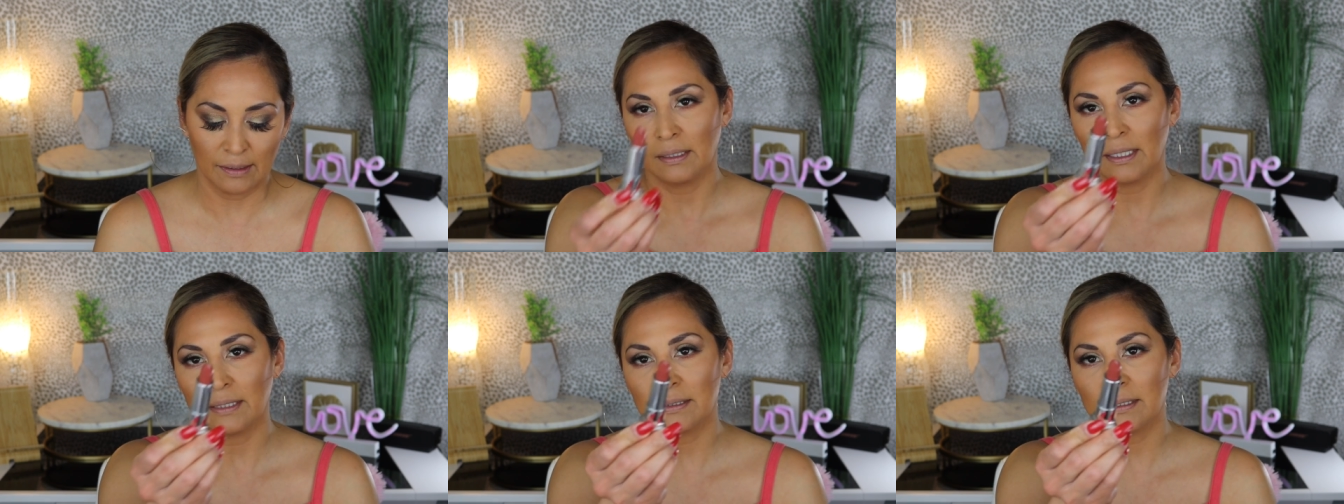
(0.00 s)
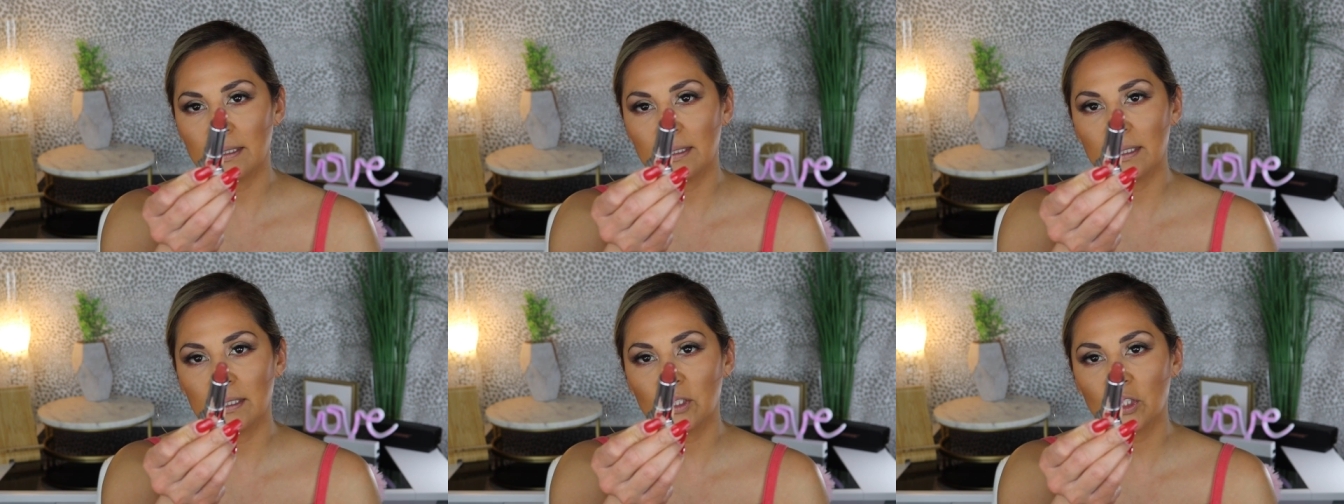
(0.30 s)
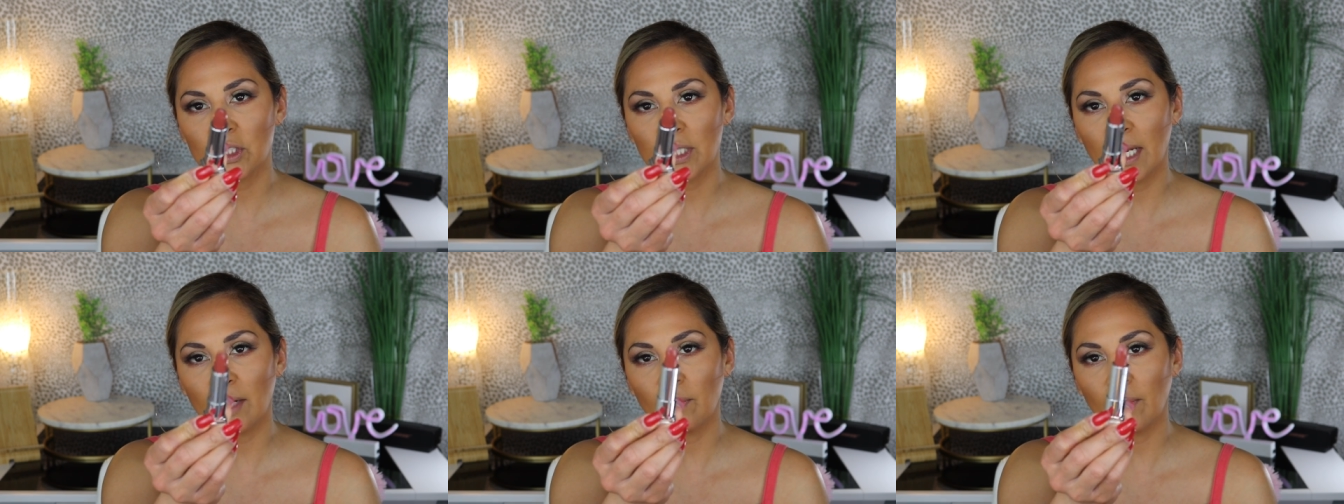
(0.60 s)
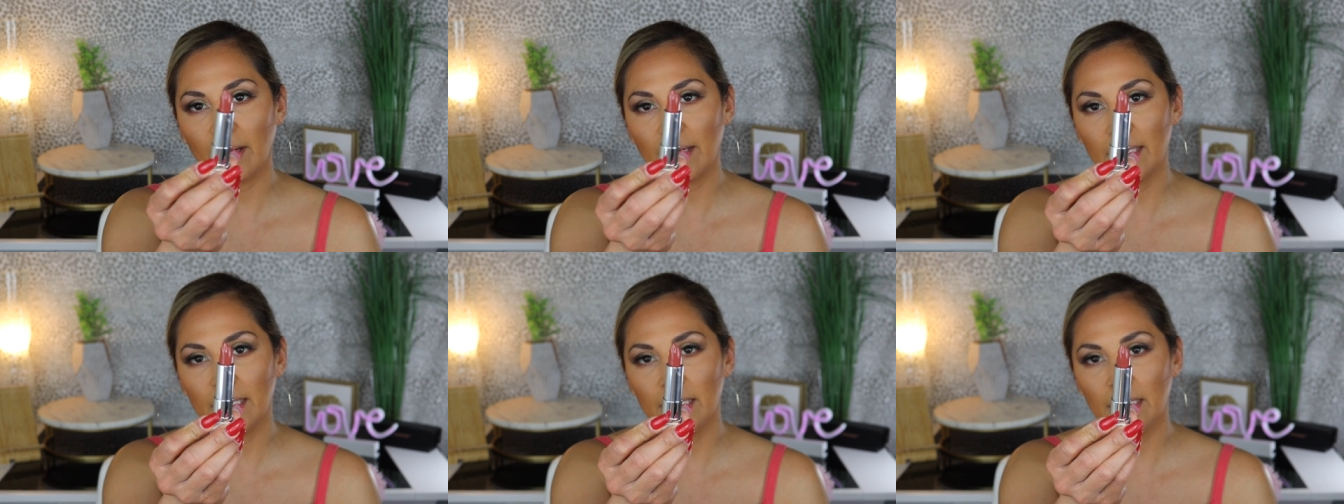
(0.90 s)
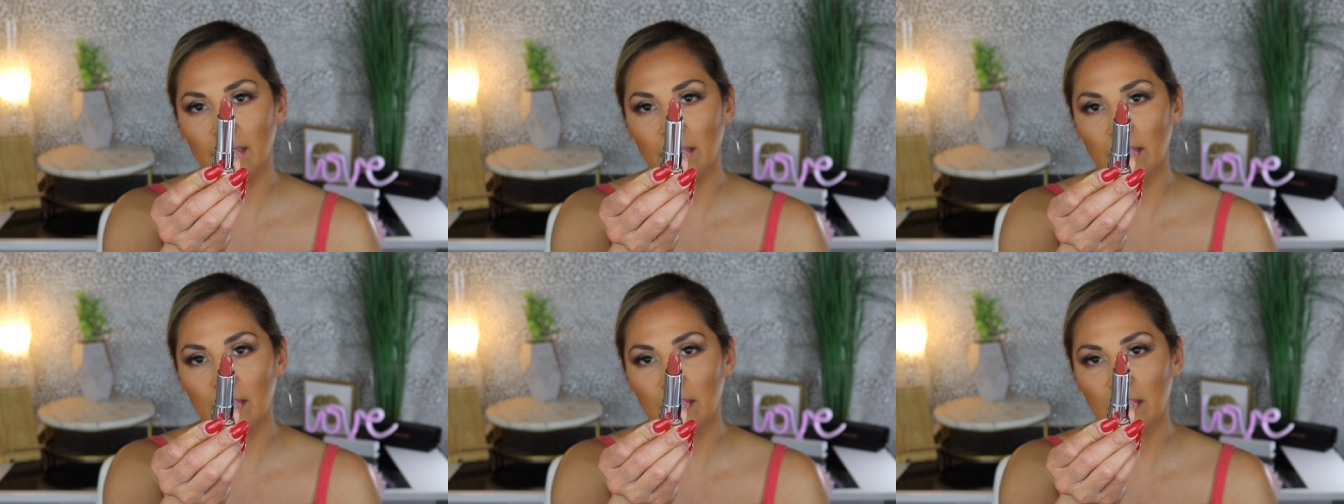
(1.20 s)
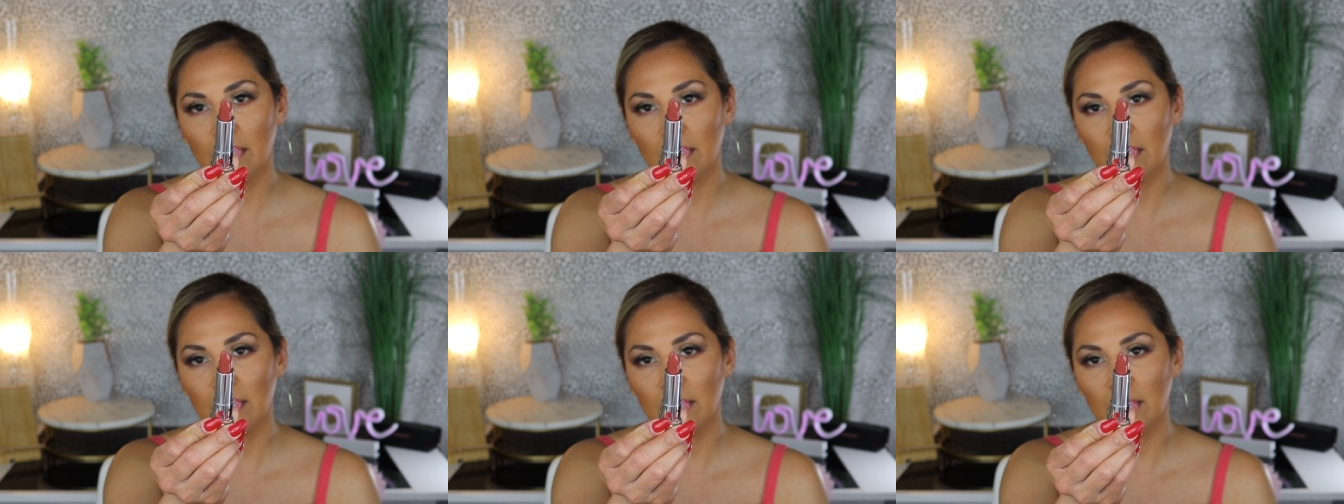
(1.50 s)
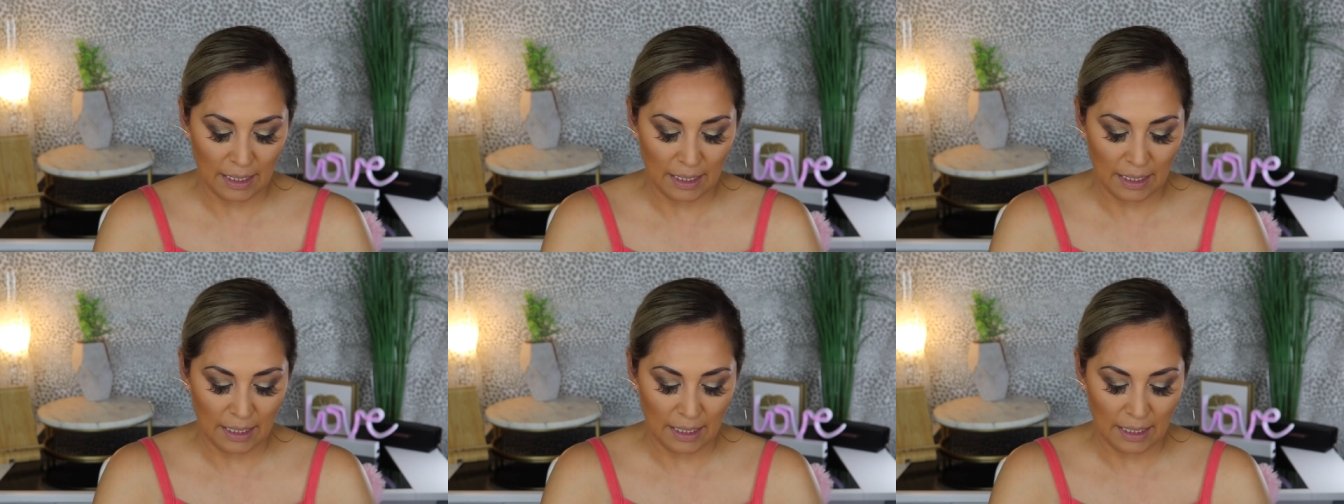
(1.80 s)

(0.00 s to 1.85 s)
That's this shade right here.